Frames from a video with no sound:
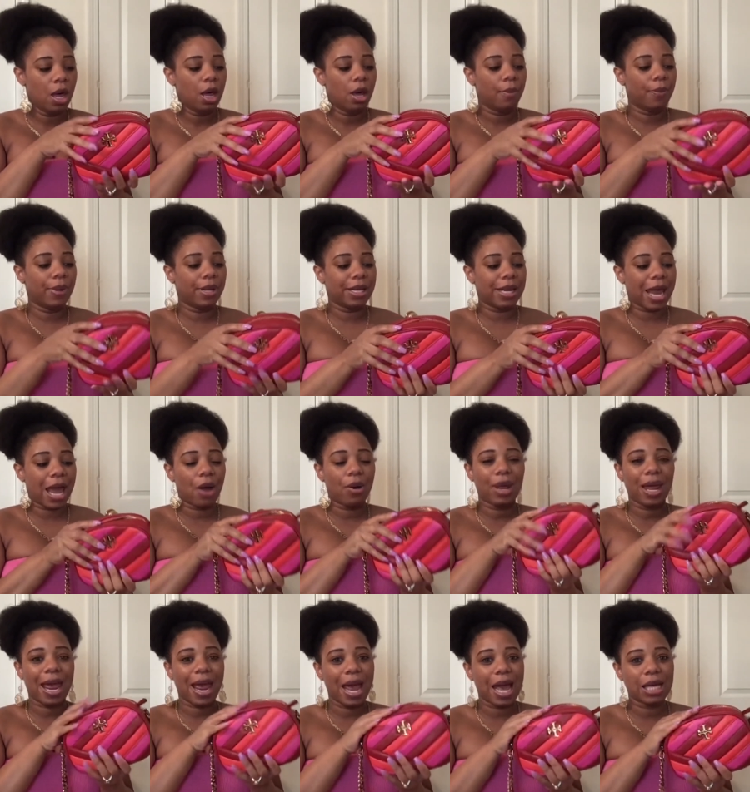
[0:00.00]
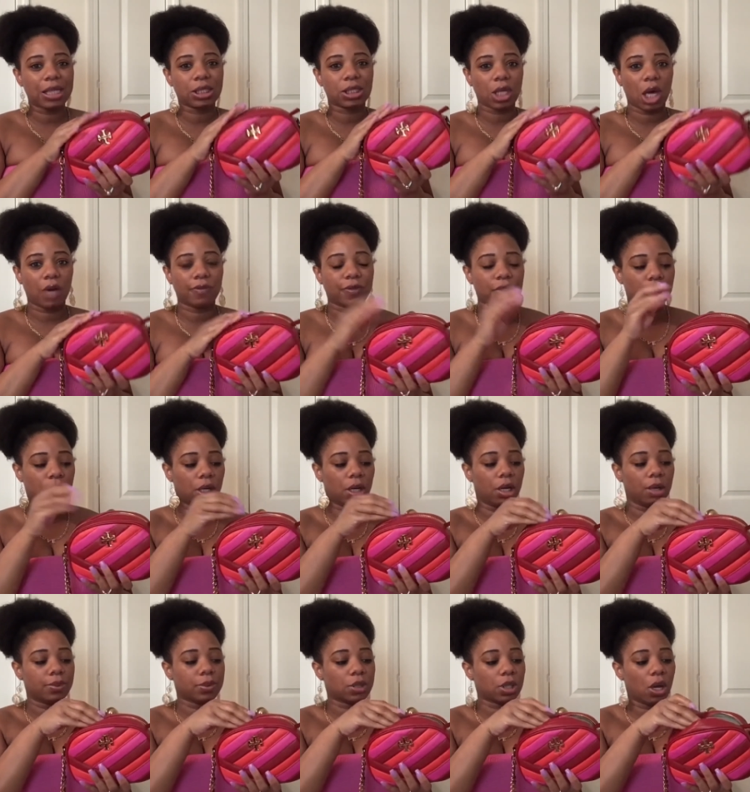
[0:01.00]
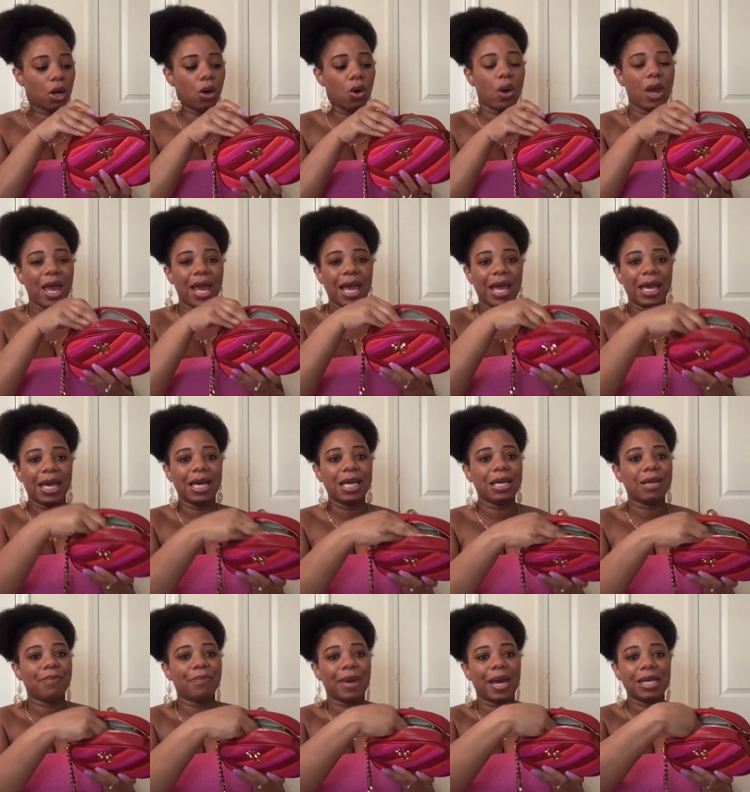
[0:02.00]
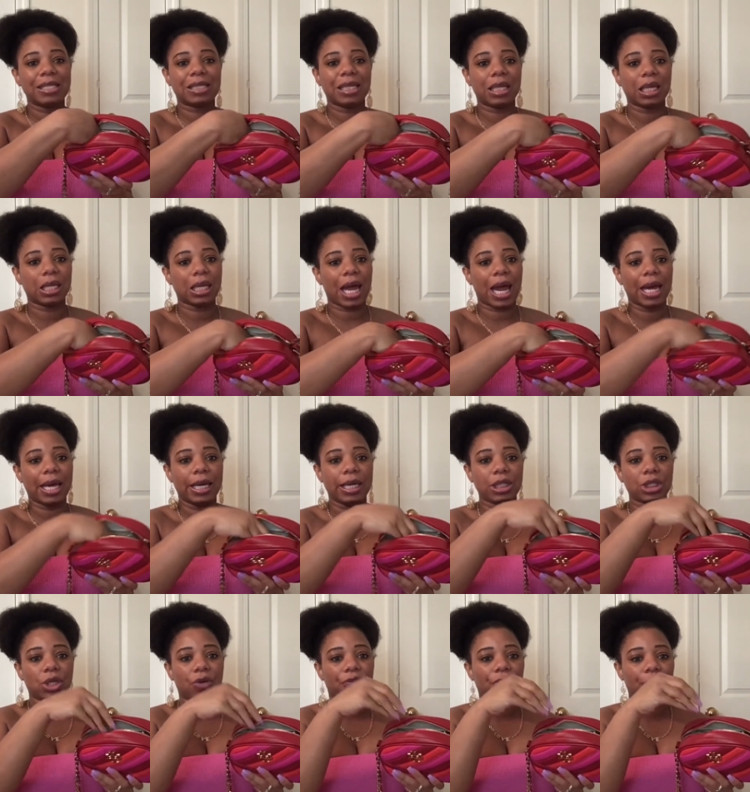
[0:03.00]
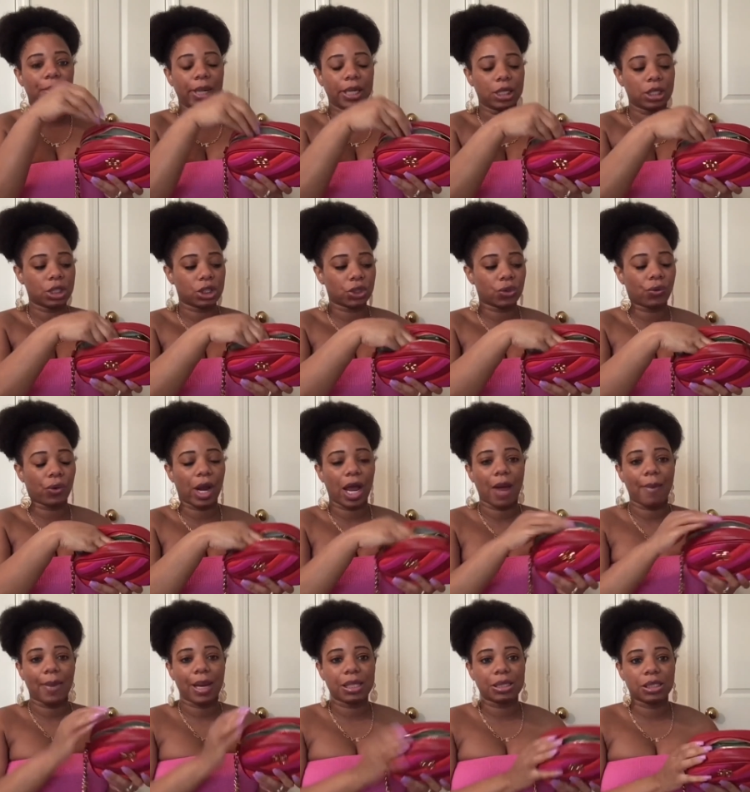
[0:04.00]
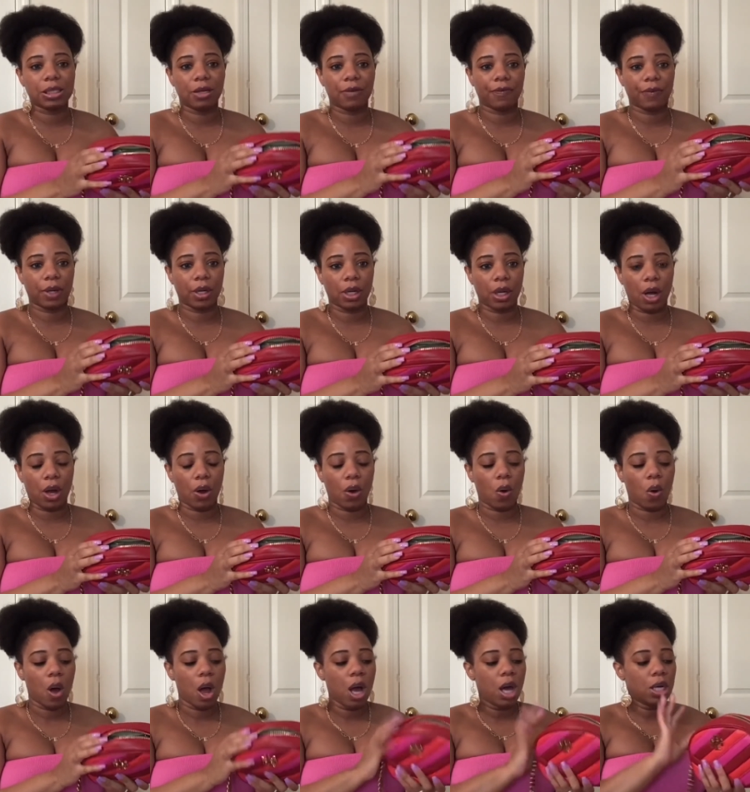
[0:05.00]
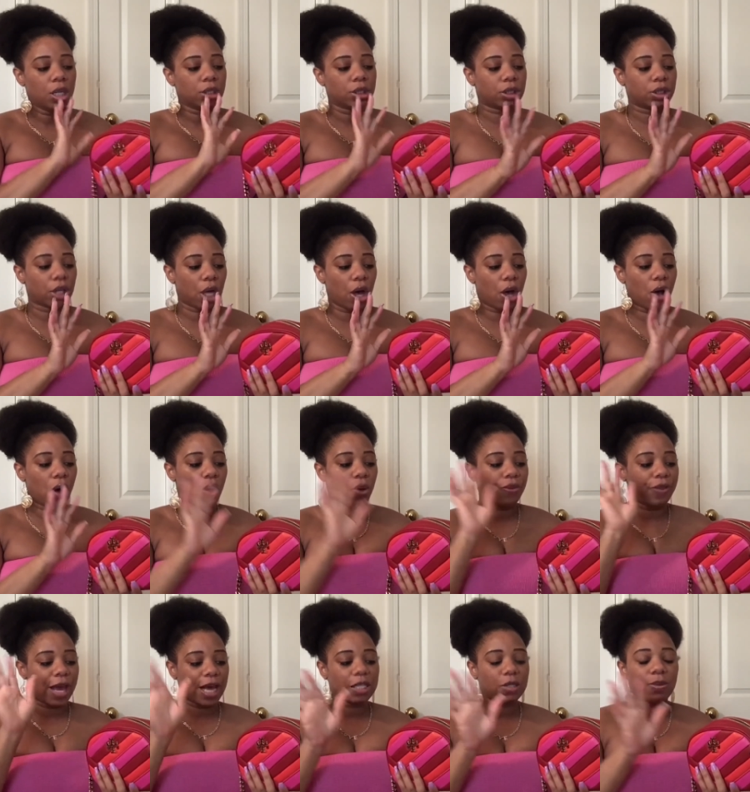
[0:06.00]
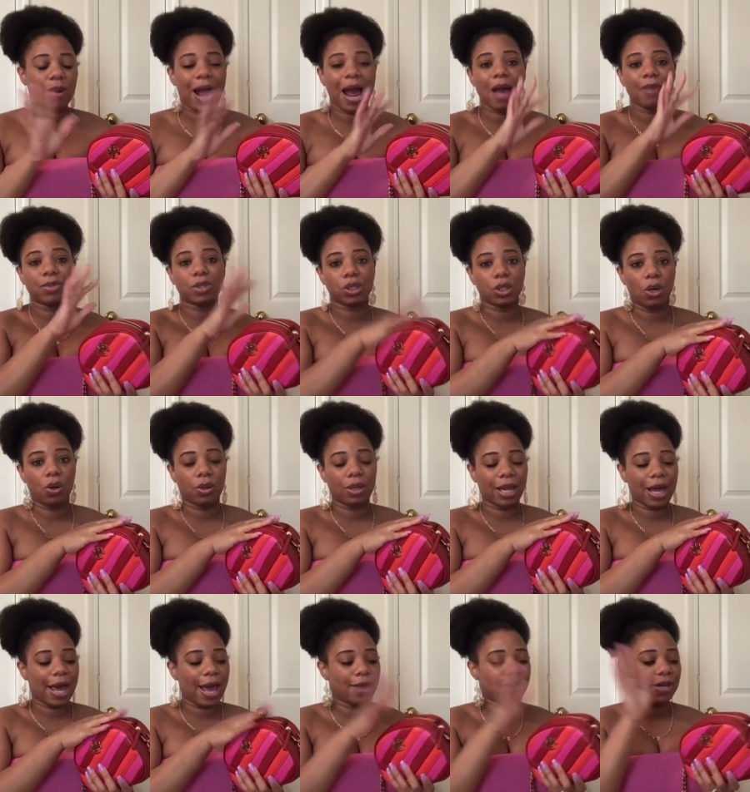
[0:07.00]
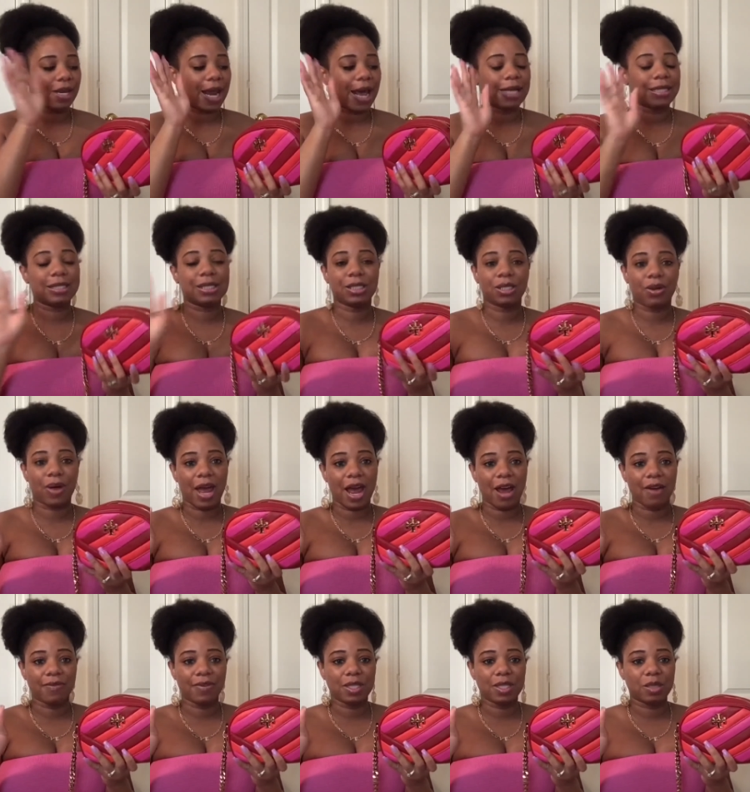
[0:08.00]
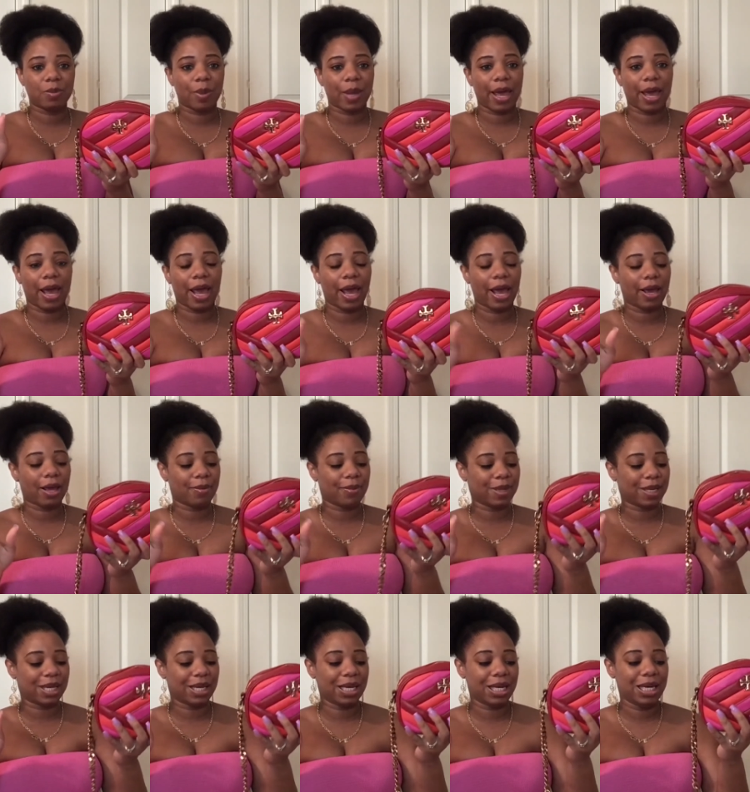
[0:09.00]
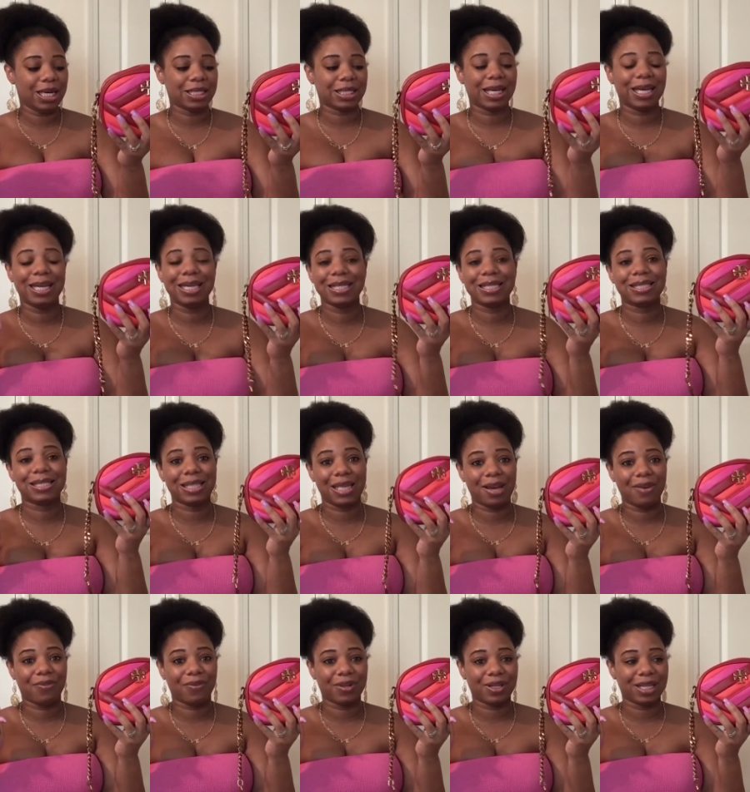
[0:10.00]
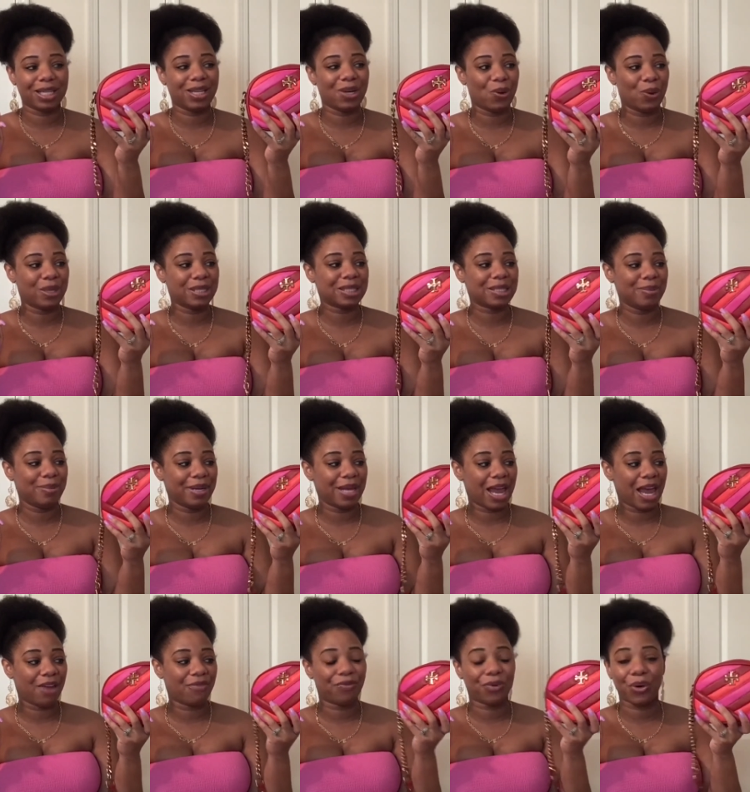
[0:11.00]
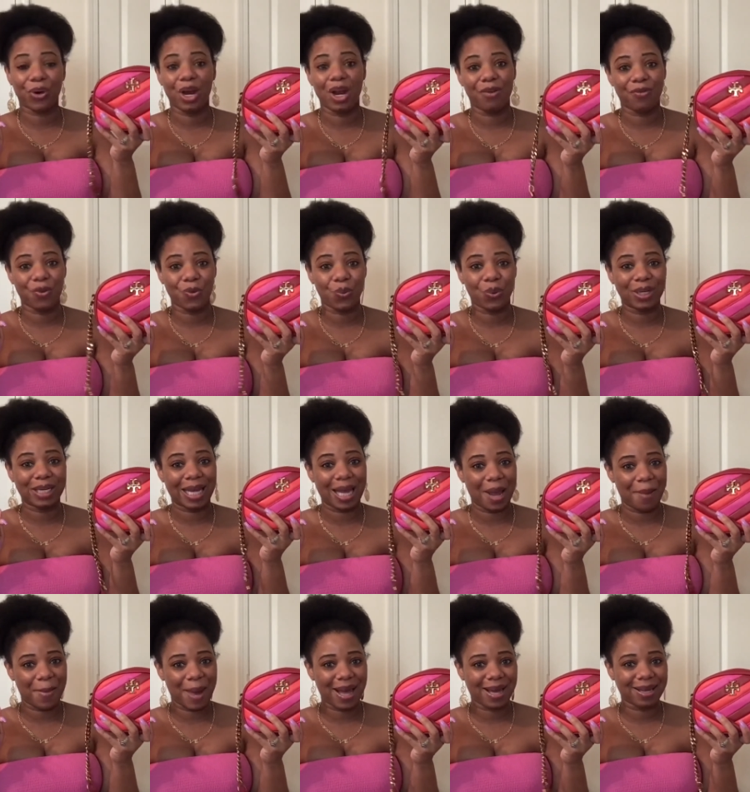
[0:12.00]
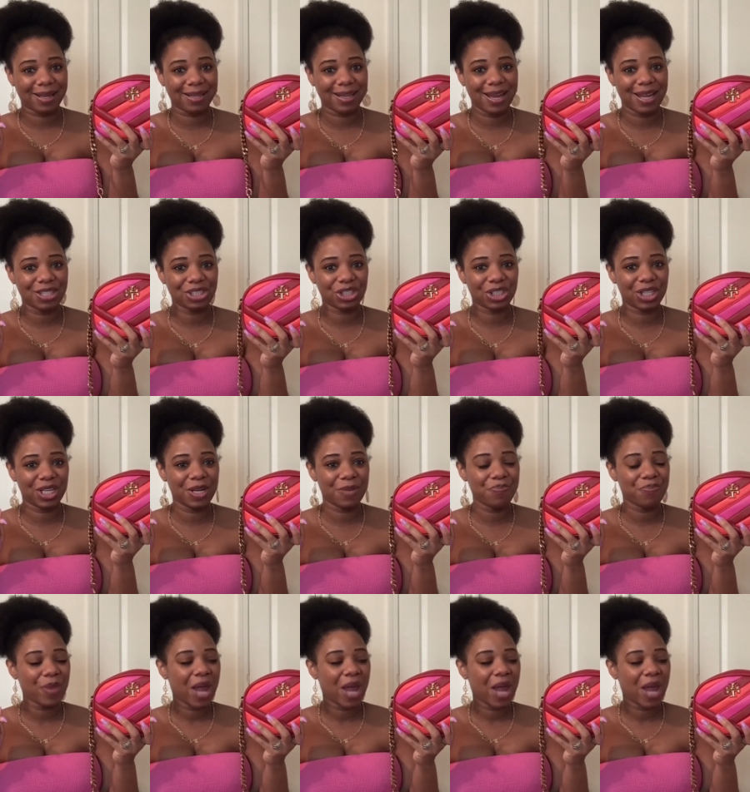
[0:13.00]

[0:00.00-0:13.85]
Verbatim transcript: but now it has softened up. So it makes it a lot easier for me to just grab my stuff and go. So that's why I'm so glad that I still have this bag because it is definitely going to be a forever one in my collection.